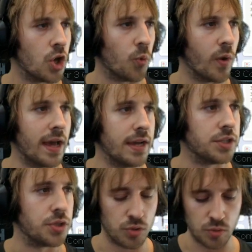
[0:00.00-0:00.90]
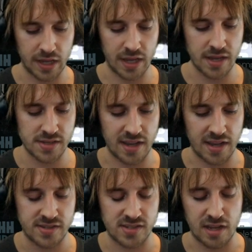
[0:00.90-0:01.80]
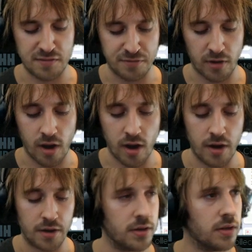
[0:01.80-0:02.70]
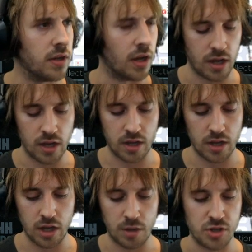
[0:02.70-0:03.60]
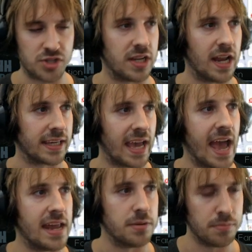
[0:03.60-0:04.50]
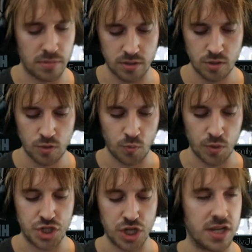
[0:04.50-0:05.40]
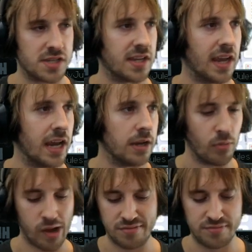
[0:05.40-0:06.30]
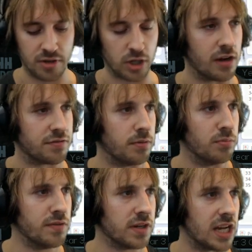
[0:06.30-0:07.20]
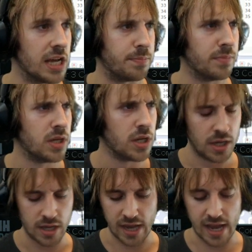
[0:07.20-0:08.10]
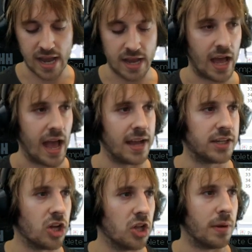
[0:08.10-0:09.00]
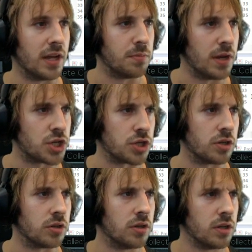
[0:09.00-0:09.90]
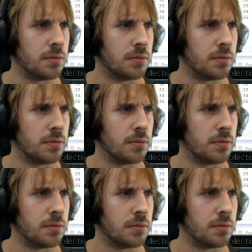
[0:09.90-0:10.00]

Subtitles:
what I do is I say var I'm gonna say like anim, which is a fuck off, a movie clip, and I call my animation